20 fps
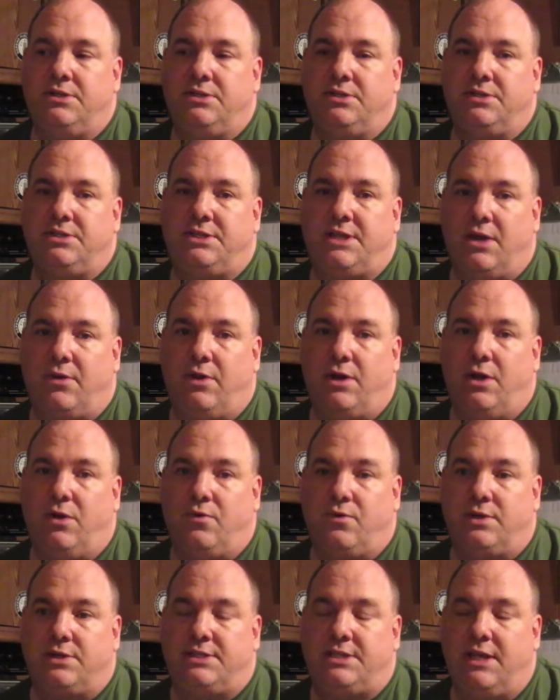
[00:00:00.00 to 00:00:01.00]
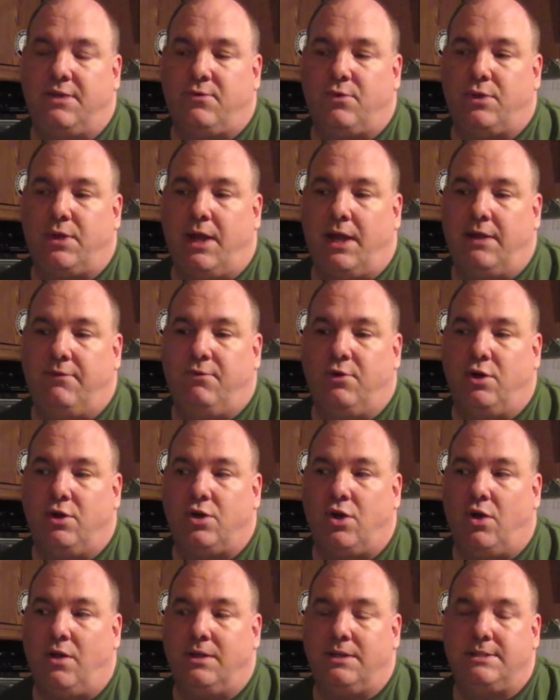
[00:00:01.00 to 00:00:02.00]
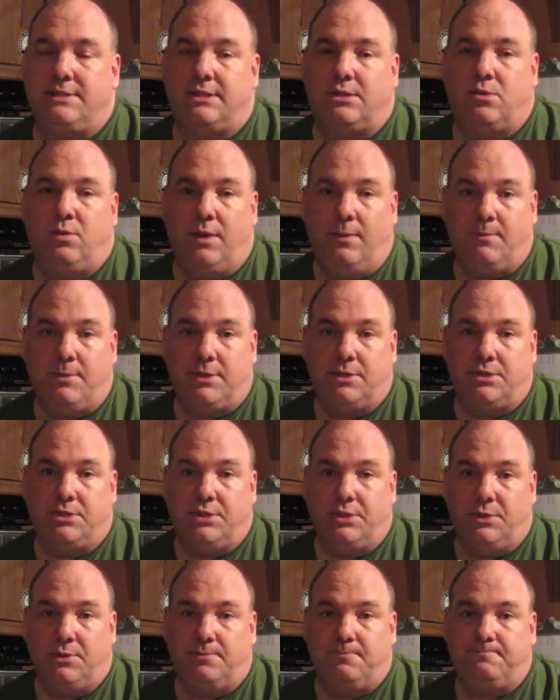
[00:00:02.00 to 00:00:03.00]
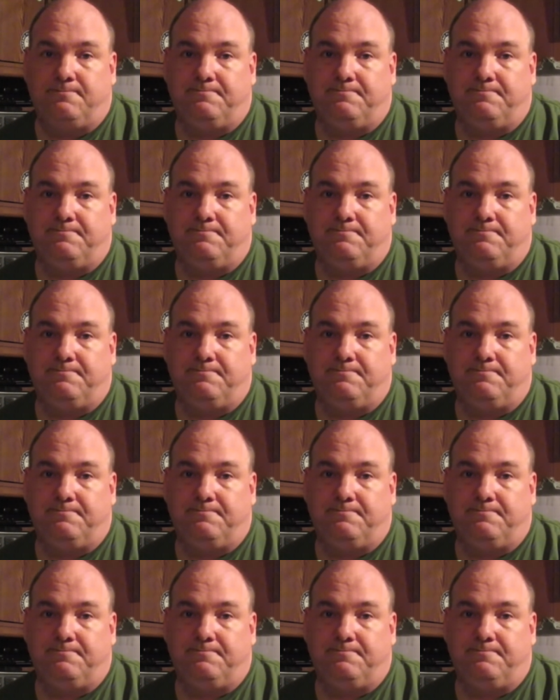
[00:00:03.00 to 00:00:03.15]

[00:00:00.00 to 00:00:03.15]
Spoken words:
stereo receiver that I've hooked all this equipment to.